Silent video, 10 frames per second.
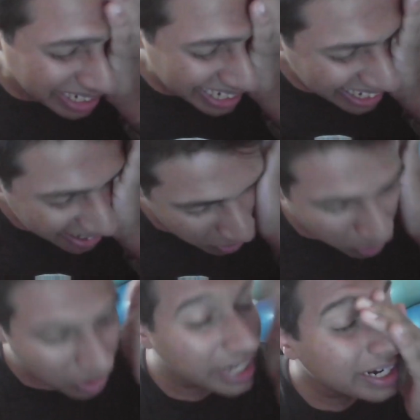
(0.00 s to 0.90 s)
yeah,
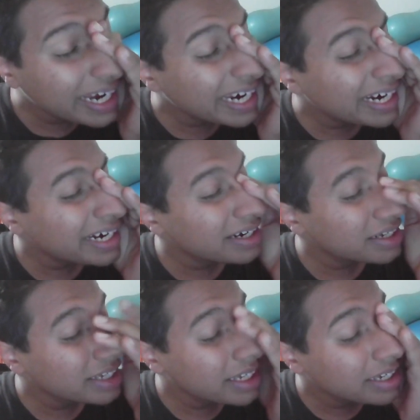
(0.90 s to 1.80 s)
Noah died.
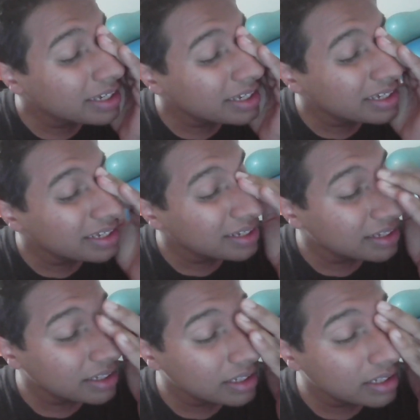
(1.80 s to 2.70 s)

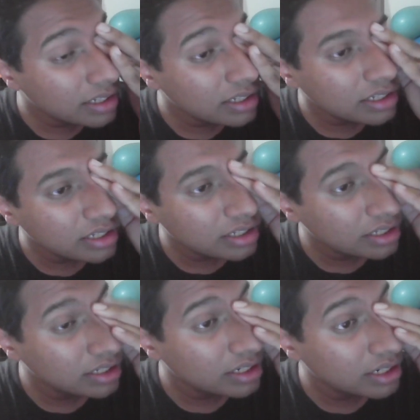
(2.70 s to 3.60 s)
He
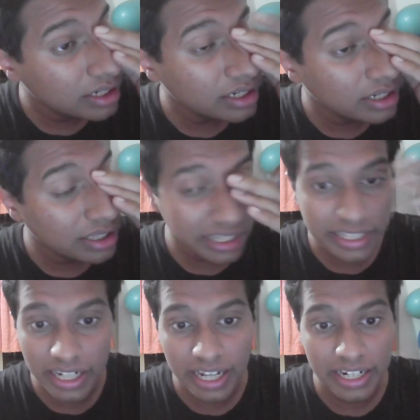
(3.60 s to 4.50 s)

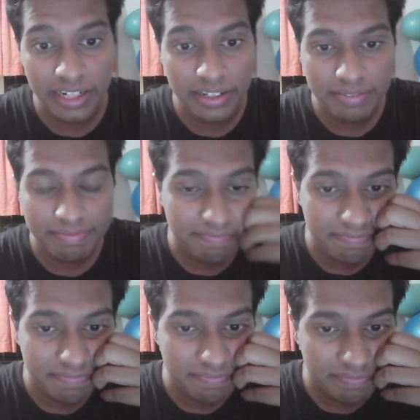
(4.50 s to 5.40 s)
died.
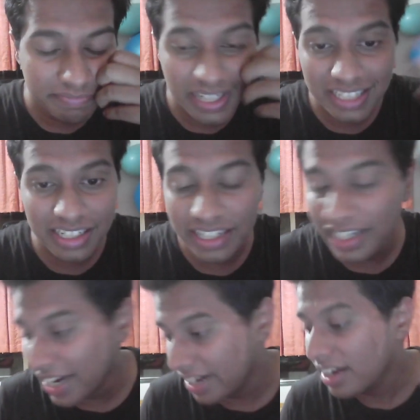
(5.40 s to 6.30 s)
That's it, he
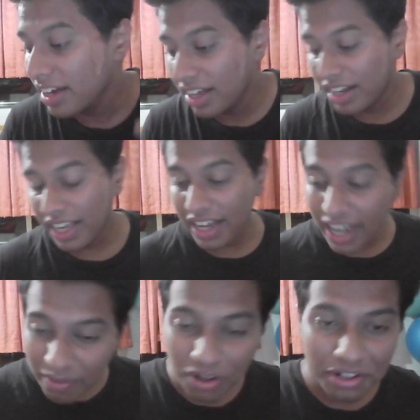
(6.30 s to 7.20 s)
died. Like, I
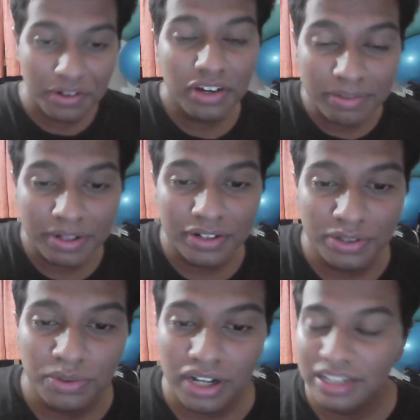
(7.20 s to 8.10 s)
want to talk about
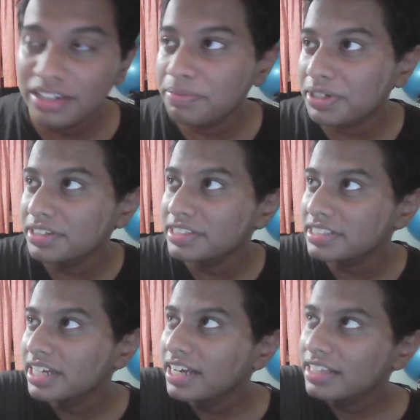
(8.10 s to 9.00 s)
Noah here because
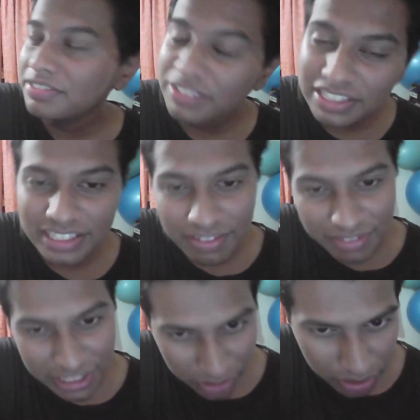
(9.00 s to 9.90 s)
the first time we
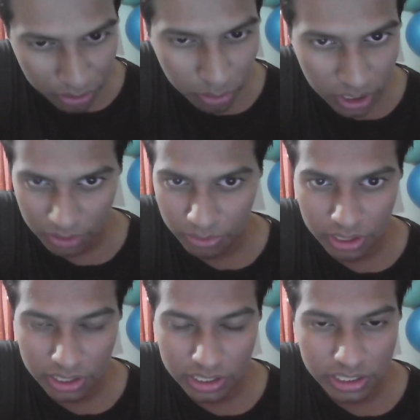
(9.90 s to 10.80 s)
saw Noah
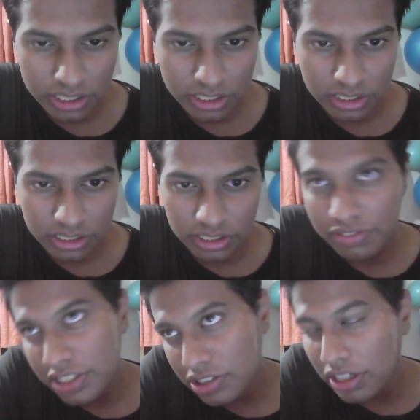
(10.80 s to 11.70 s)
was,
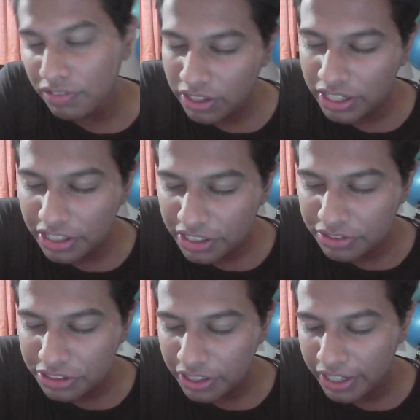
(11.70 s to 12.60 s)
we sort of got
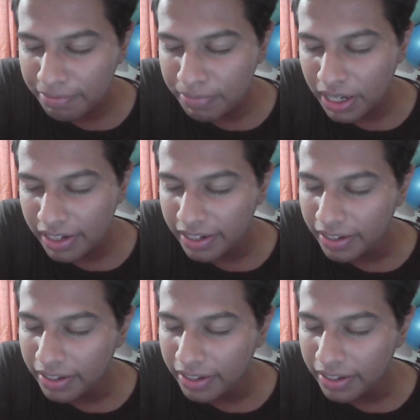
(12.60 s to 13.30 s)
introduced to him by